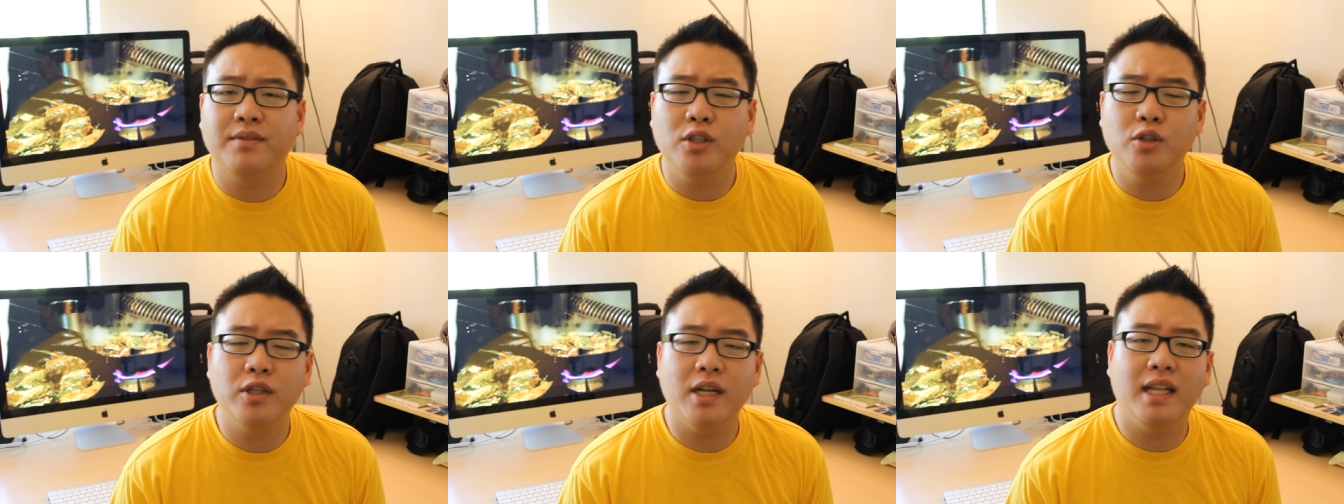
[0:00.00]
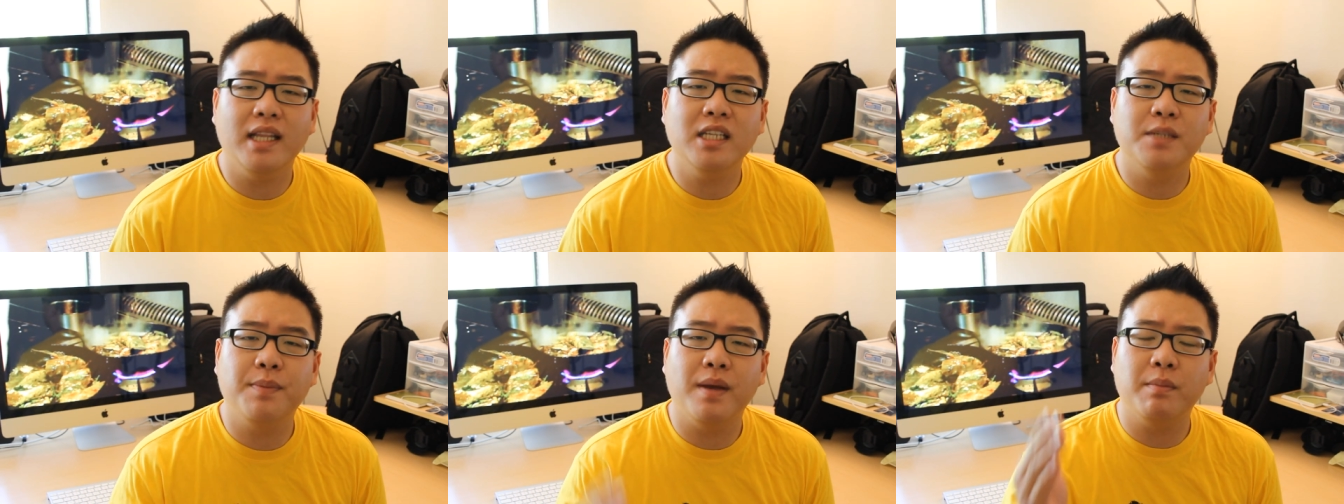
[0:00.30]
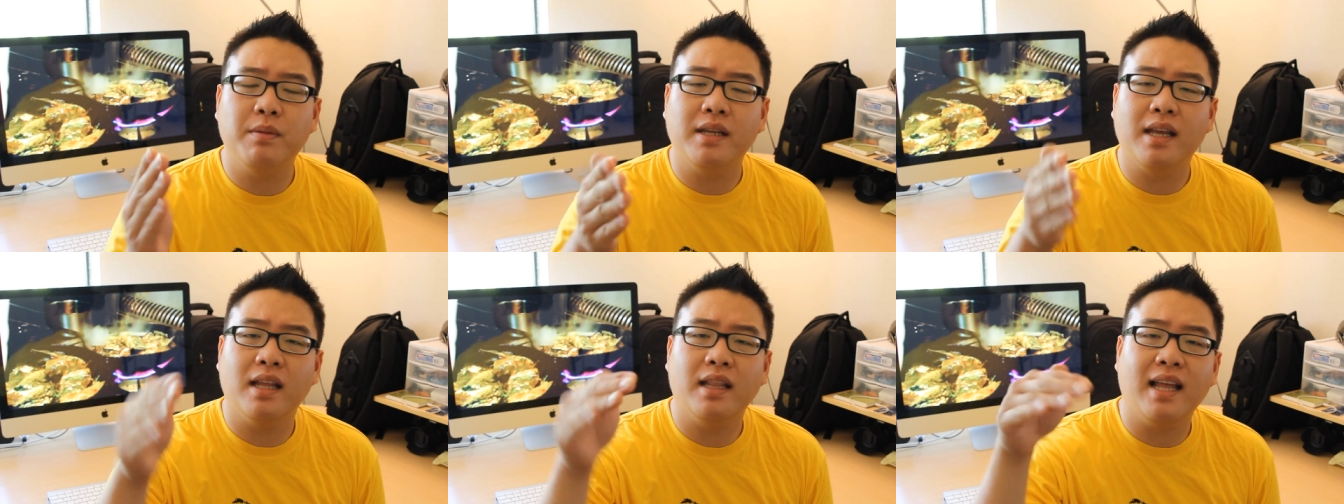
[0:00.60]
You should at least be
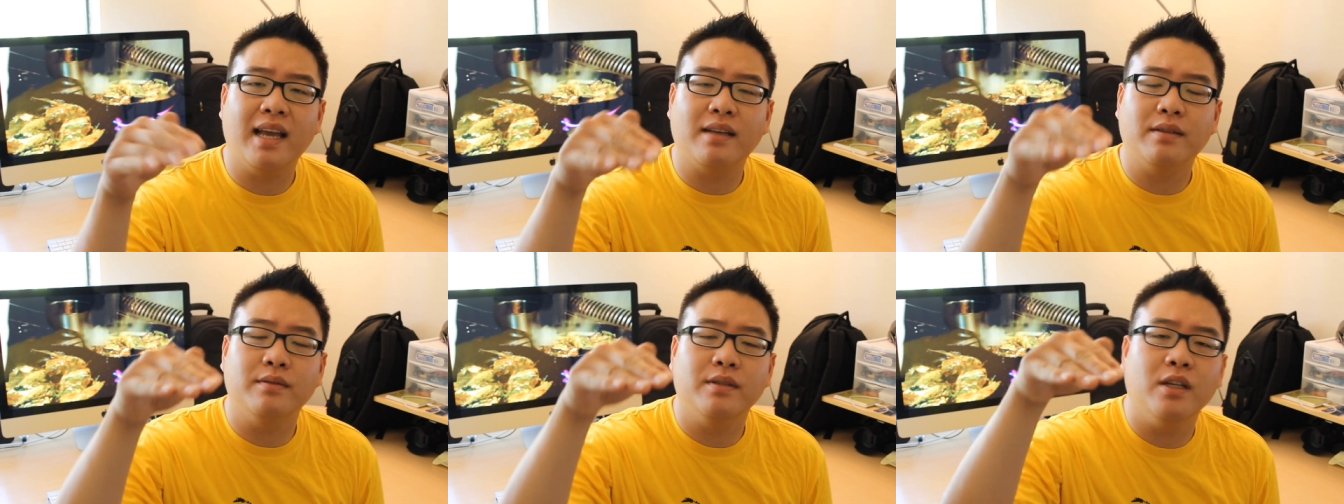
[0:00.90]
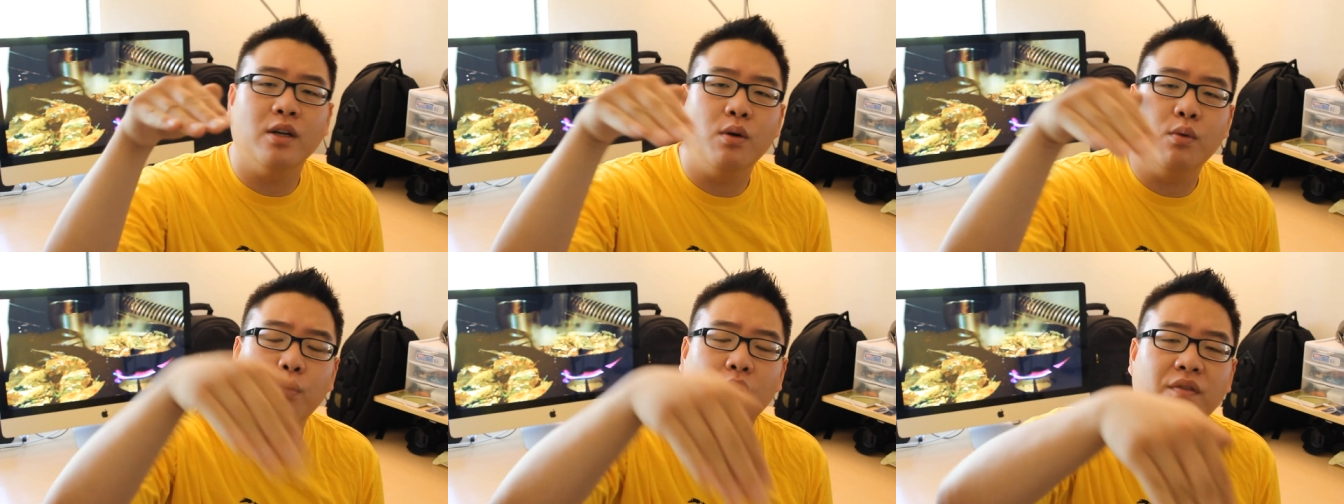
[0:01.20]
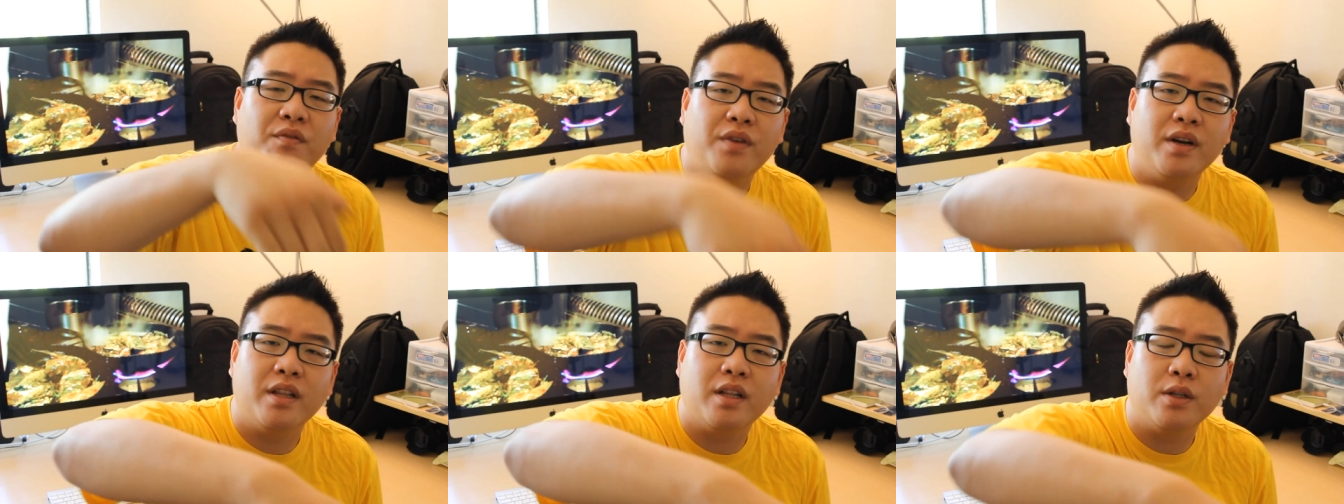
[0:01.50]
able to get like, you know,
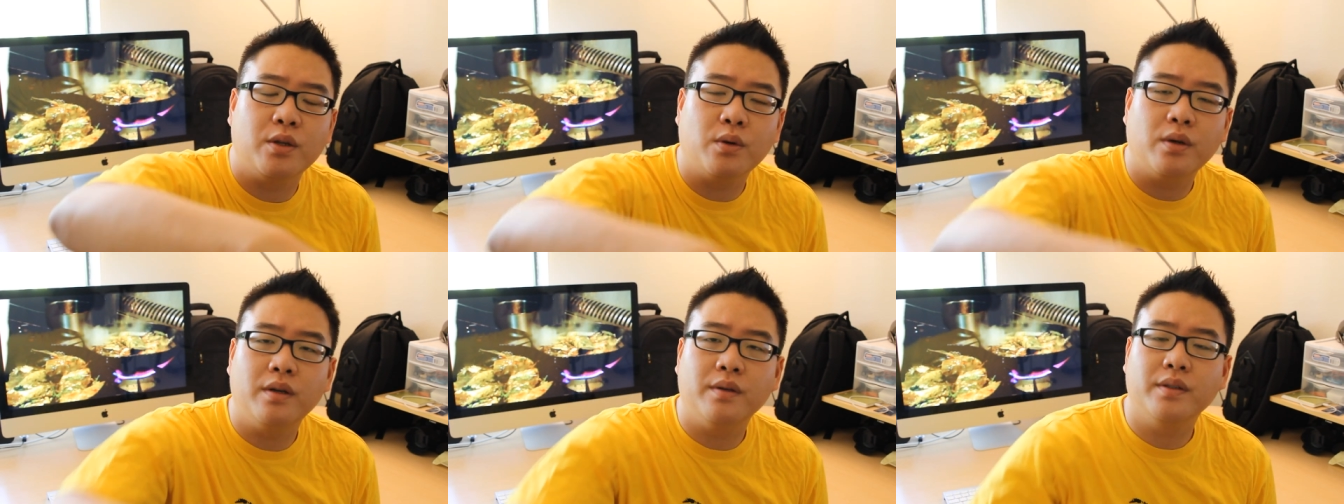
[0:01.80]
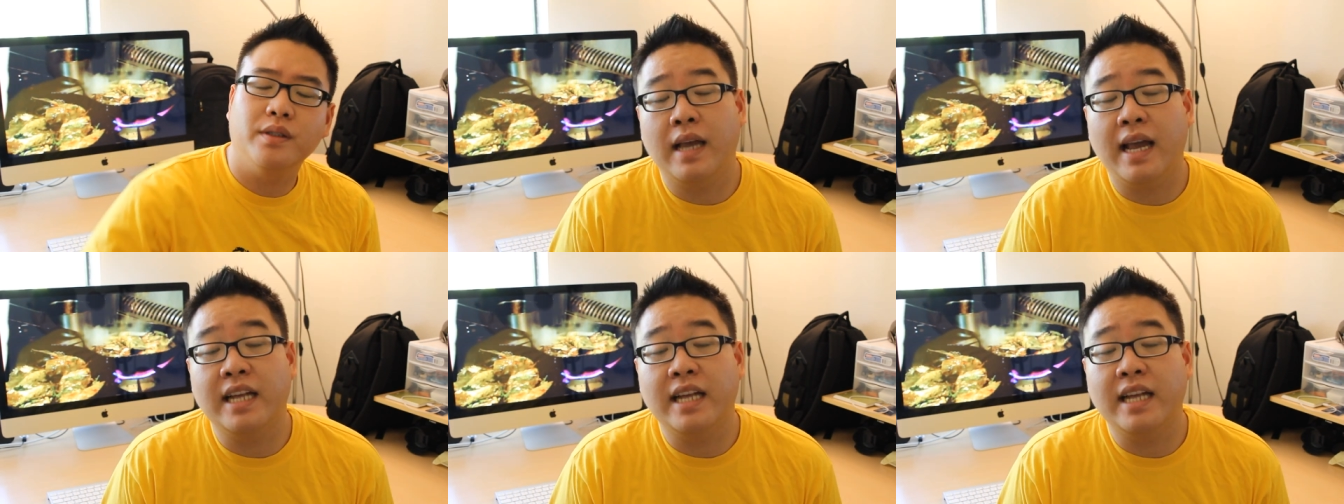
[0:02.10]
one foot in the door.